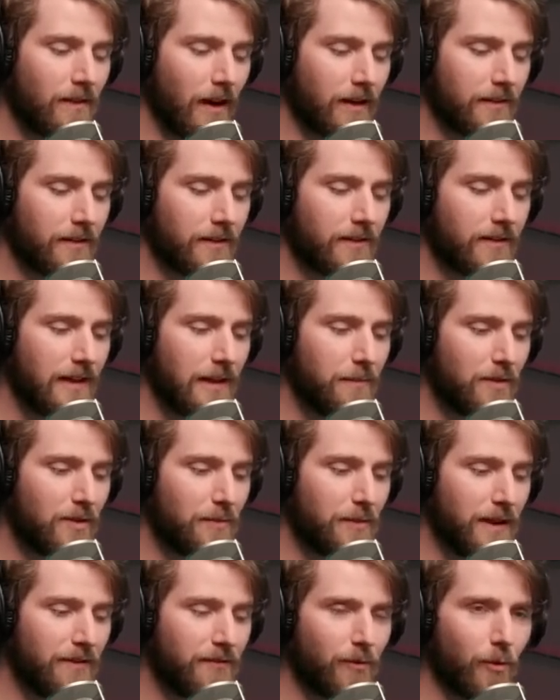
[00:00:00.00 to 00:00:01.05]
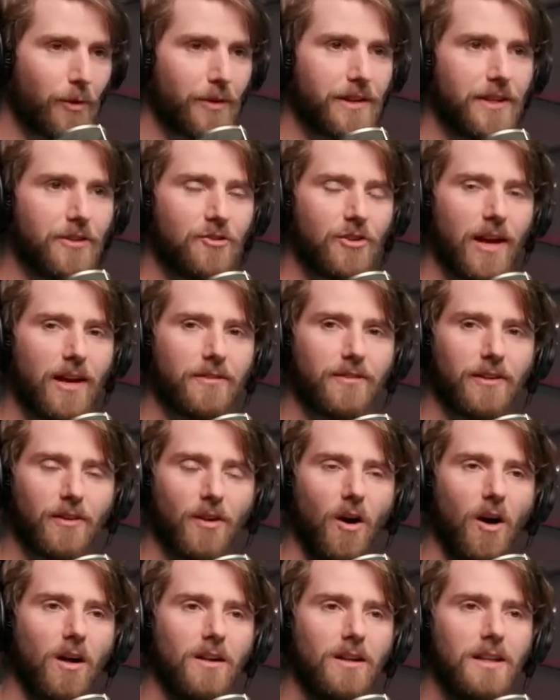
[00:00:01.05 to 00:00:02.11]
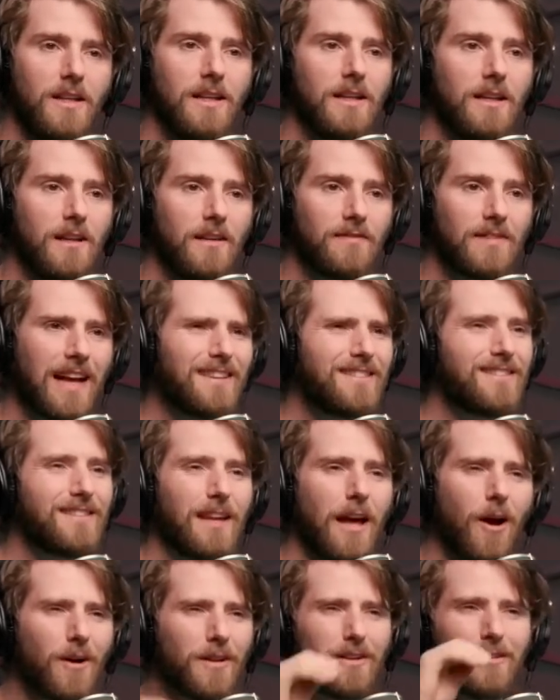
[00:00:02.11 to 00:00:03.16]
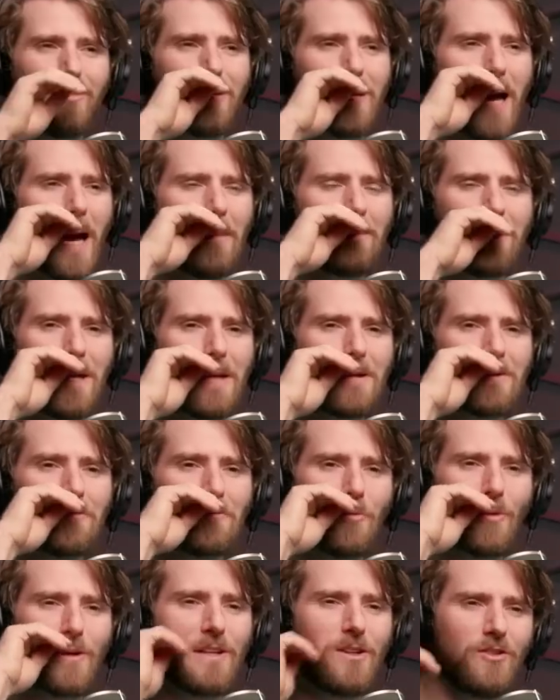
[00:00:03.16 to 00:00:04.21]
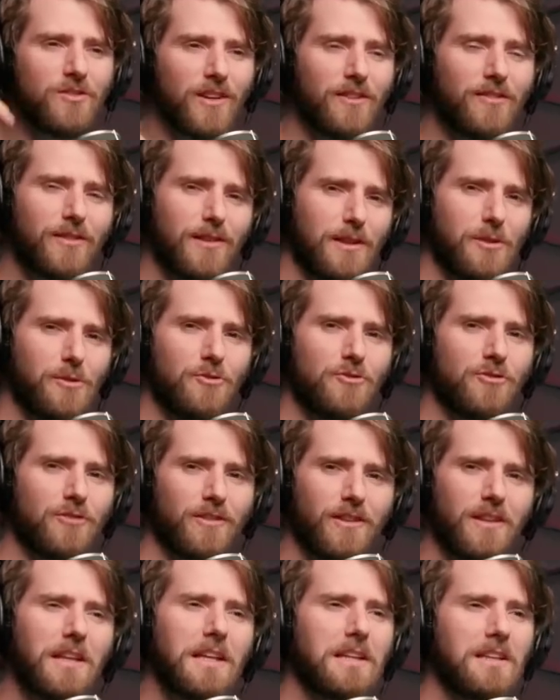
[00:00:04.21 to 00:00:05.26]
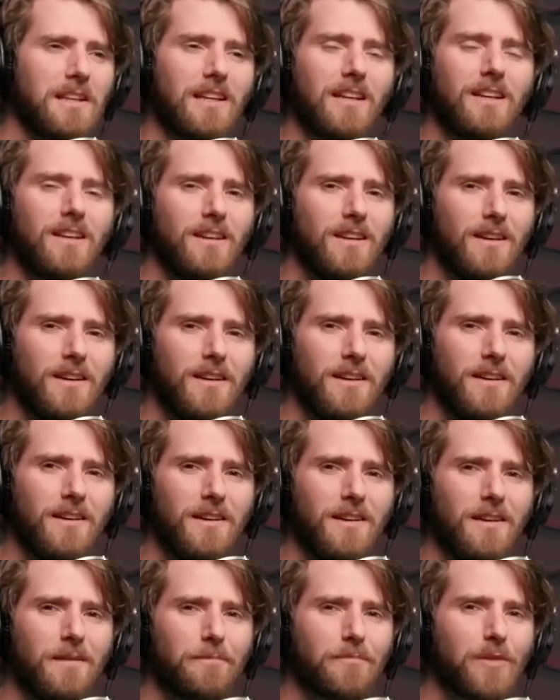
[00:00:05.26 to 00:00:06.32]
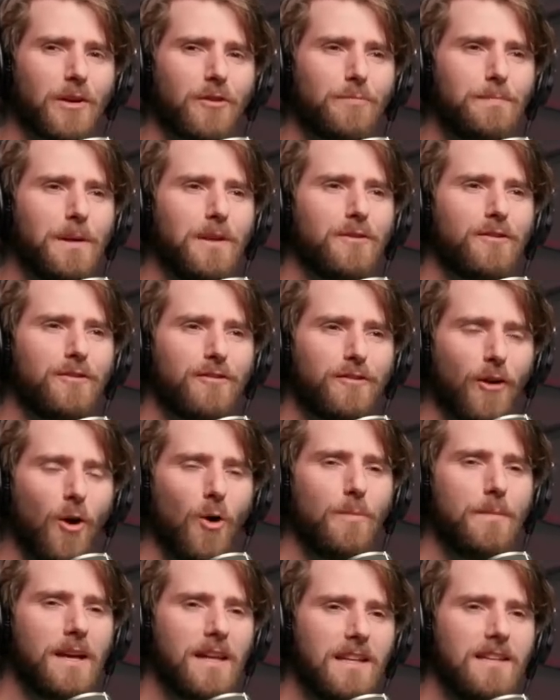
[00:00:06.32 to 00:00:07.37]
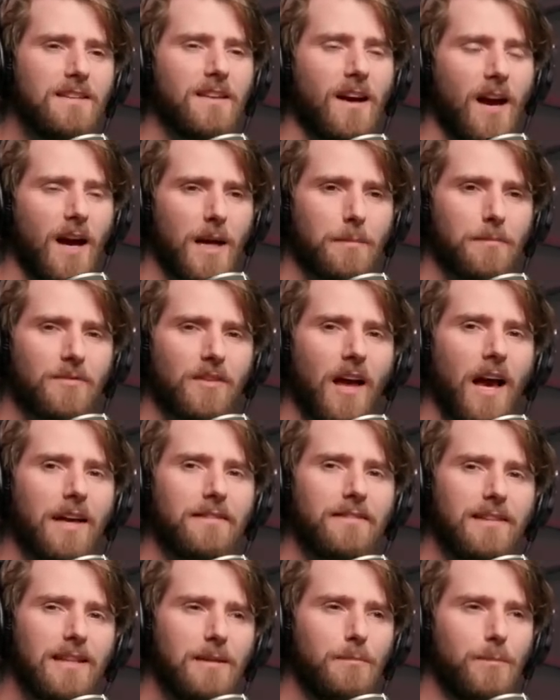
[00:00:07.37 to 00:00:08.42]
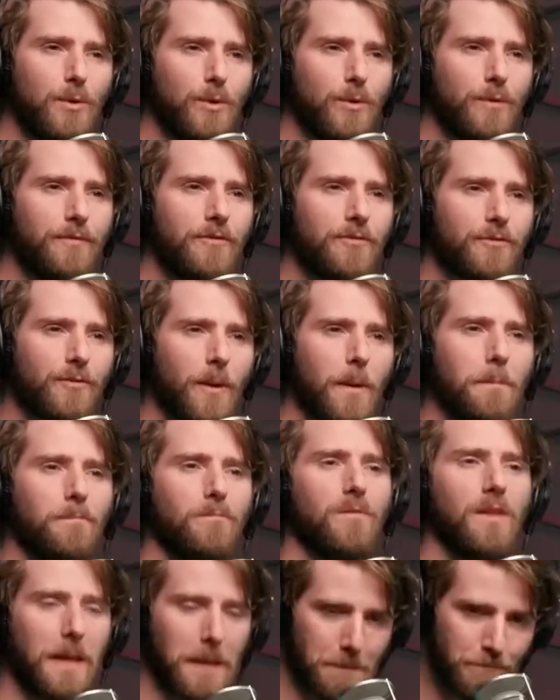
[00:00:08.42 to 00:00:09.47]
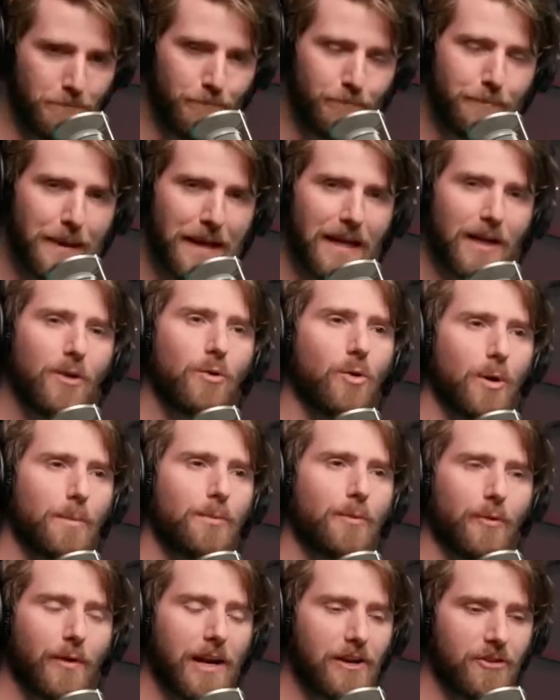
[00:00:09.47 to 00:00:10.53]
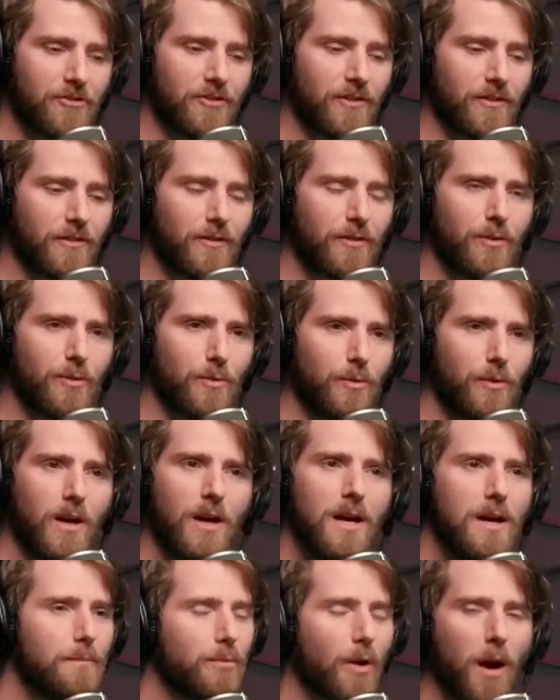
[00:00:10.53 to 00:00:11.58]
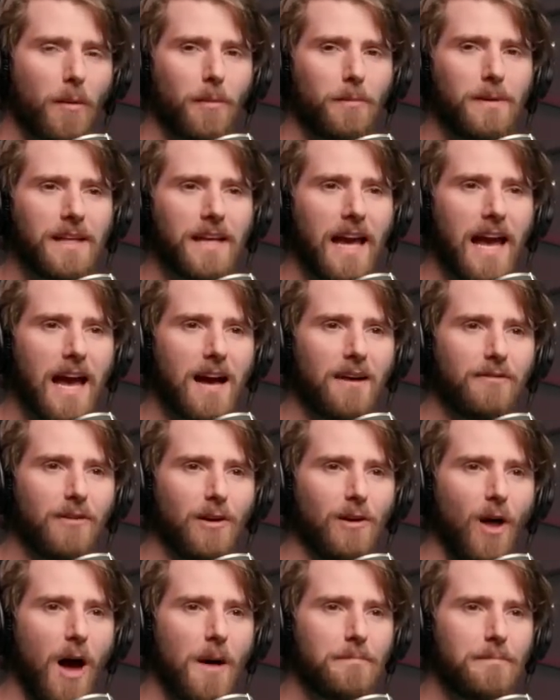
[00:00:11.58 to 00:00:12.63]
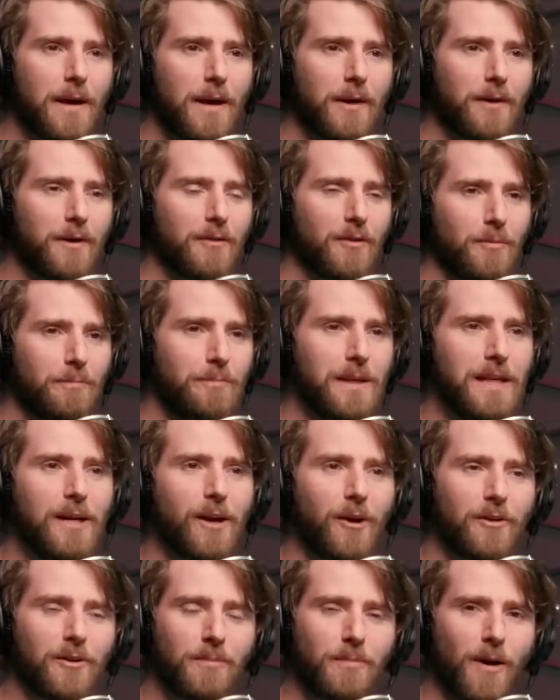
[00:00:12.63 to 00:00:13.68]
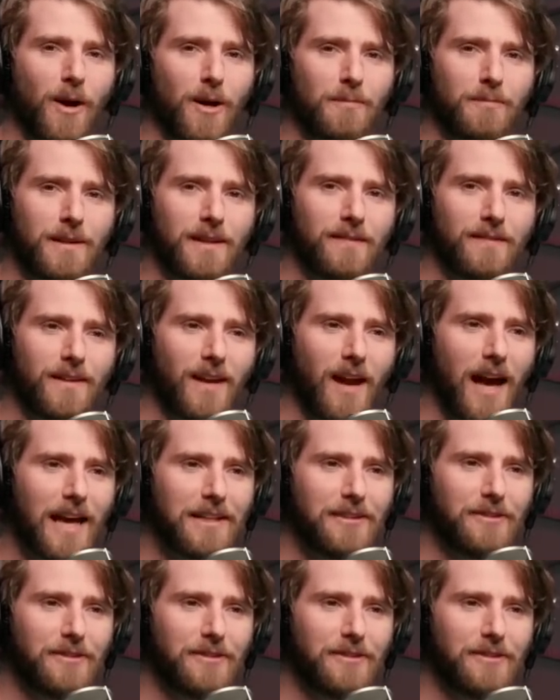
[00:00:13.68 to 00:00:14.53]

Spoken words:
Doesn't seem to be 4D chess at all. That's honestly, I'm getting real disillusioned lately. There's been so many times I see moves from like big corporations who probably have a lot better of a PR department than I